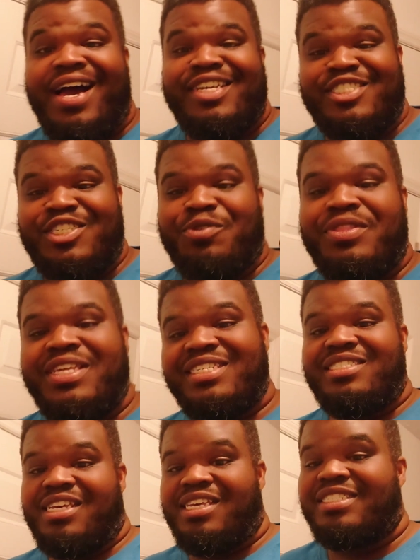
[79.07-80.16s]
Hi, so
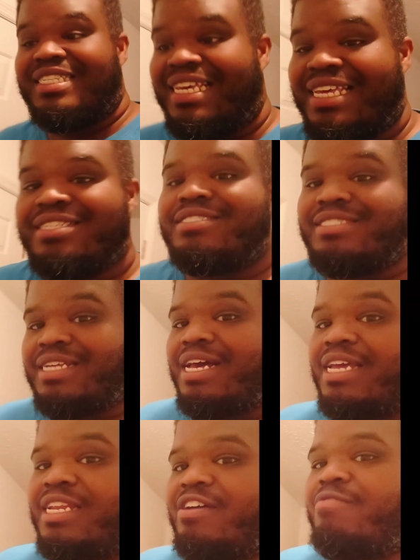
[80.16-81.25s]
this is the
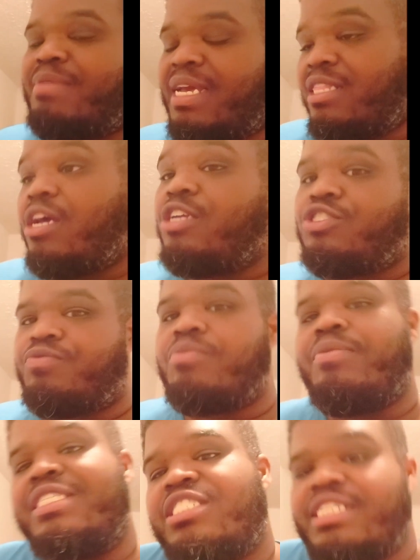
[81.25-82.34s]
inside of my
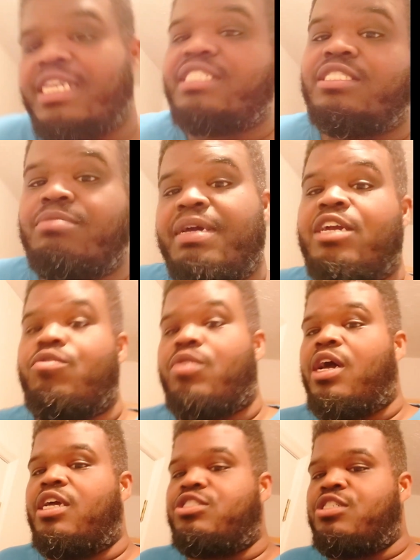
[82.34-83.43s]
laundry room, which connects to my
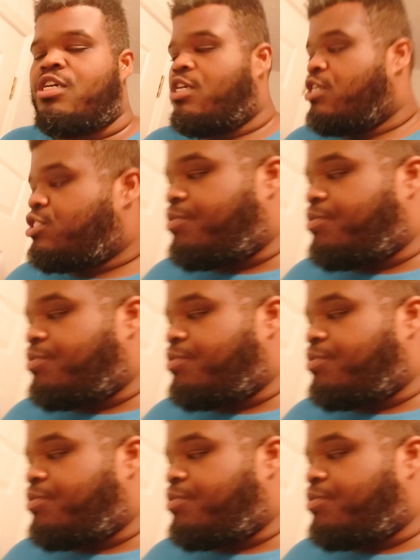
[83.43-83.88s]
garage.